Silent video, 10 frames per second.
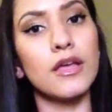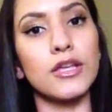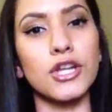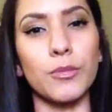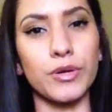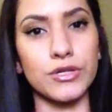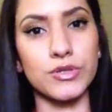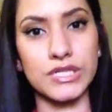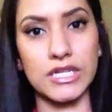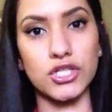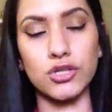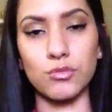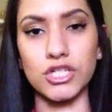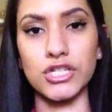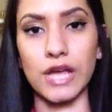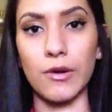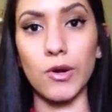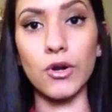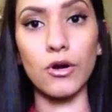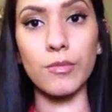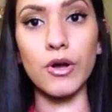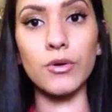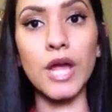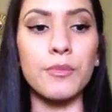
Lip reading: you know, producing too much thyroid hormone.